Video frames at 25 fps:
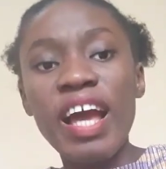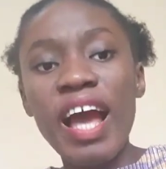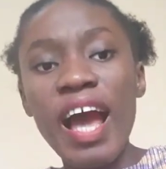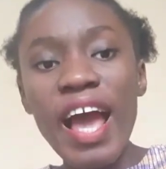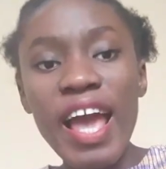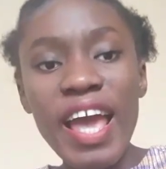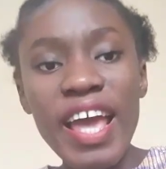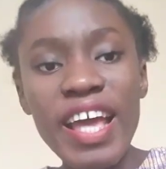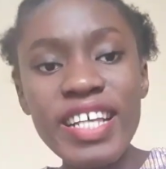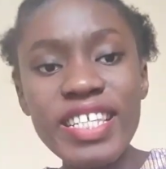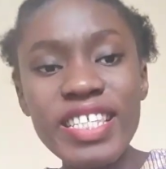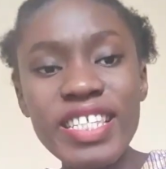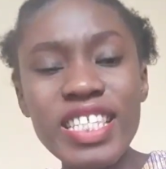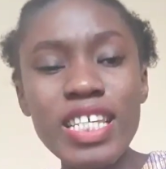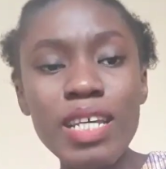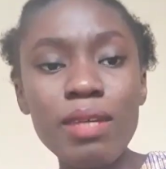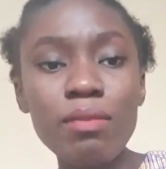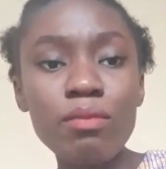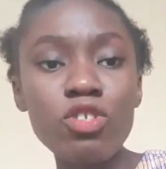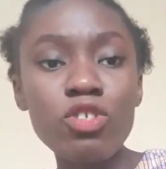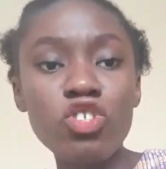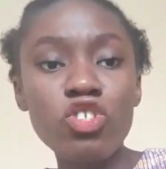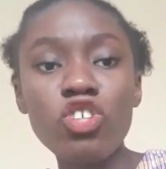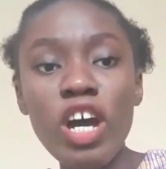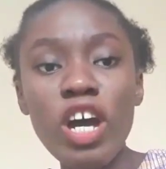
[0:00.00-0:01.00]
high
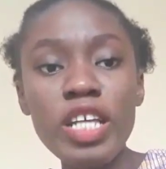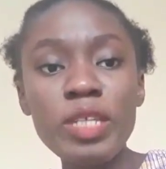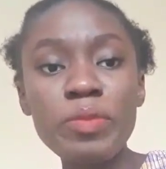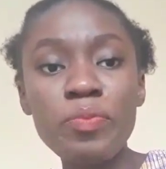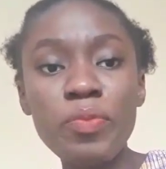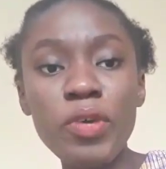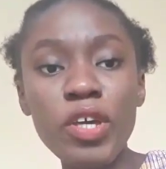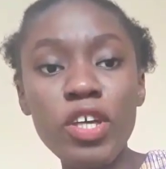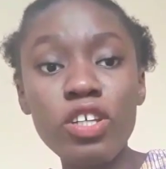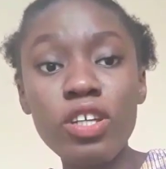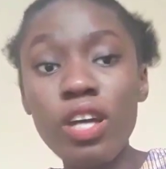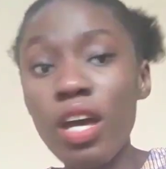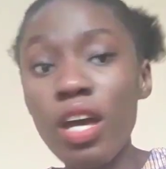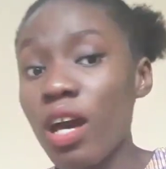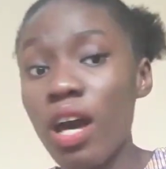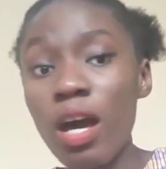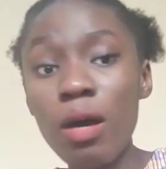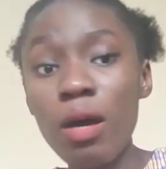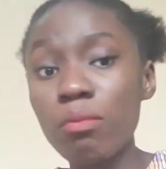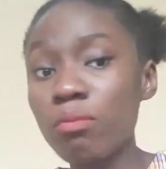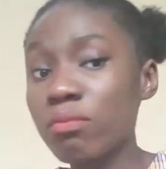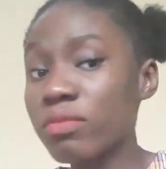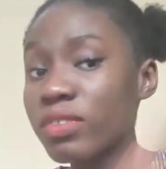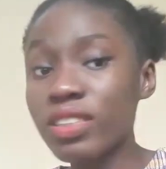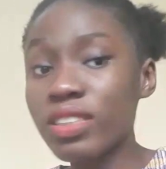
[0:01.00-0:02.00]
esteem. And just
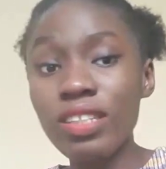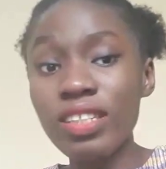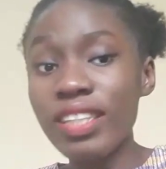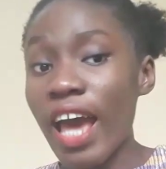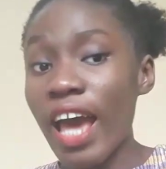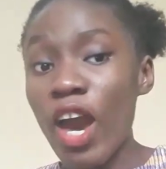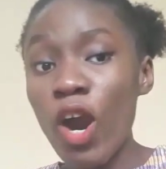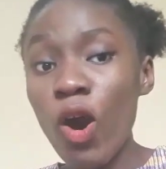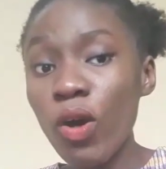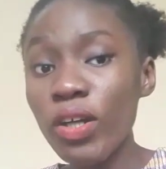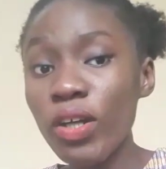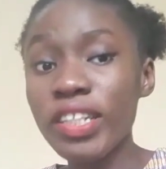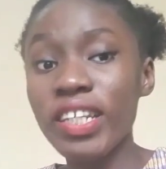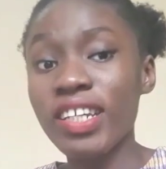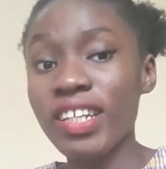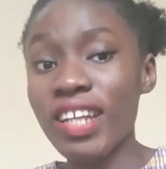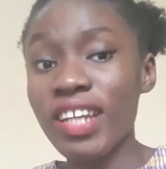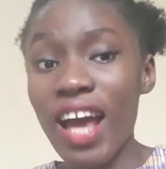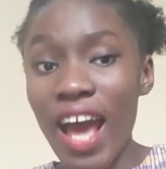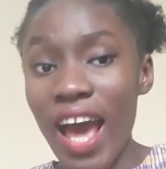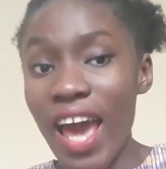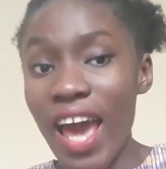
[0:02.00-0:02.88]
because